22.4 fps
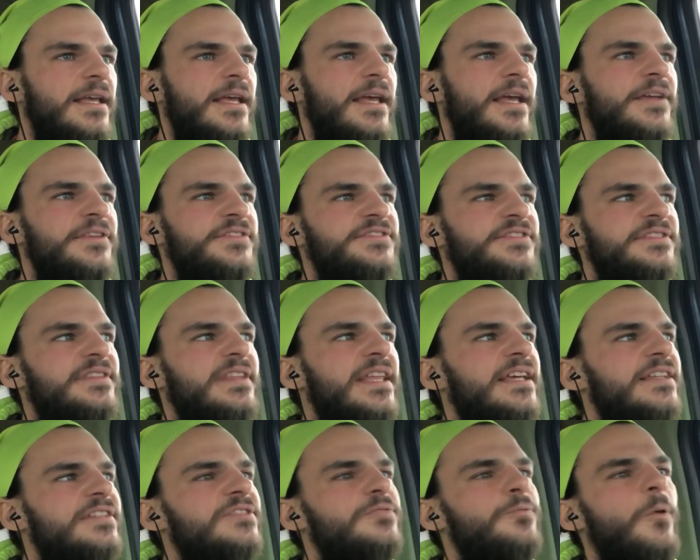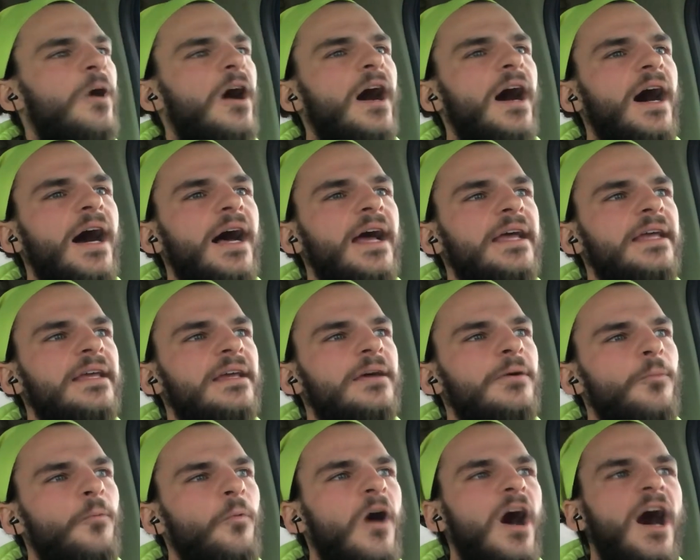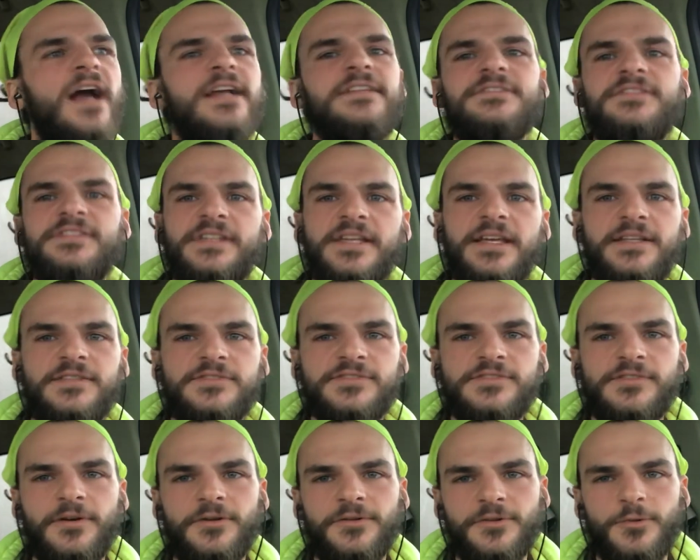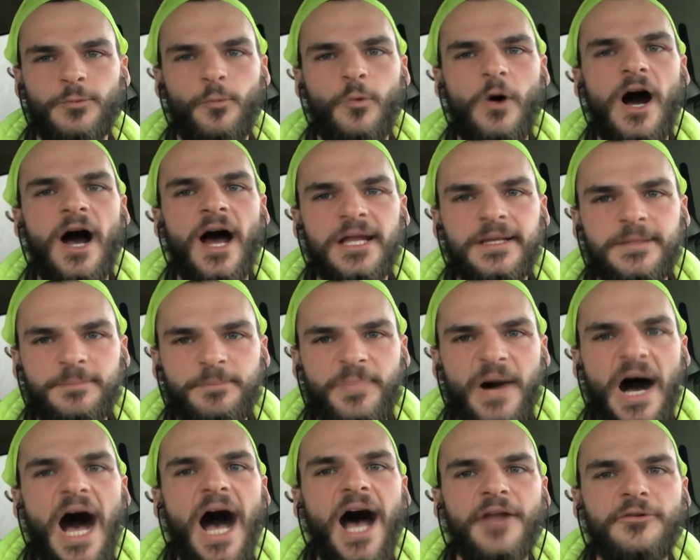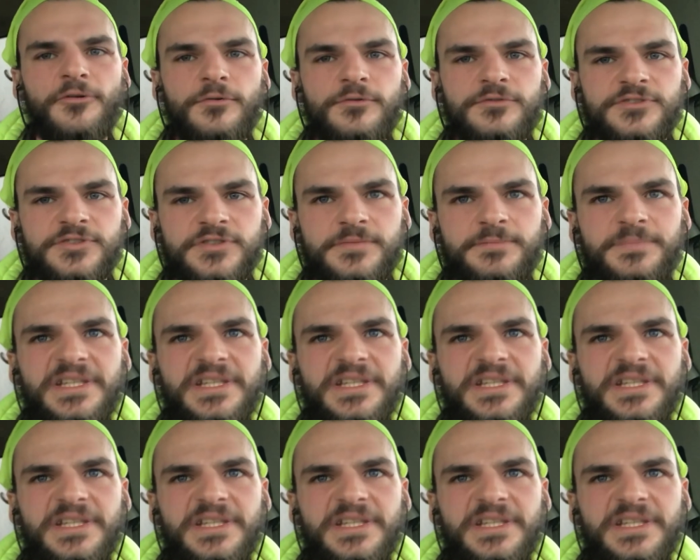Is this why wineskins turned to wine bottles?